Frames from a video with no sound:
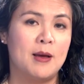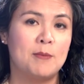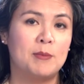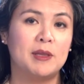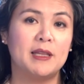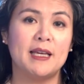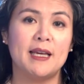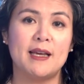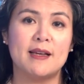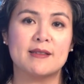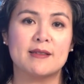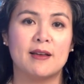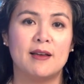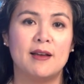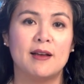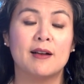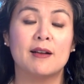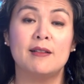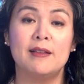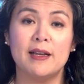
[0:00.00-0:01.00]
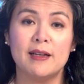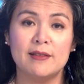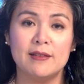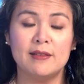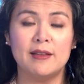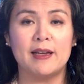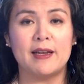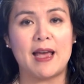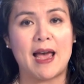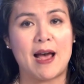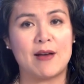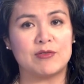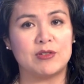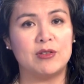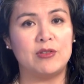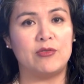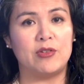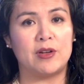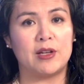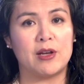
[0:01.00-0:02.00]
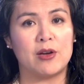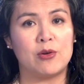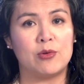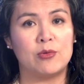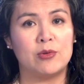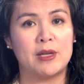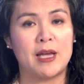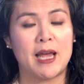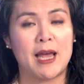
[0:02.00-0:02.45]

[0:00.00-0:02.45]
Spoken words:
Please click the link after the video,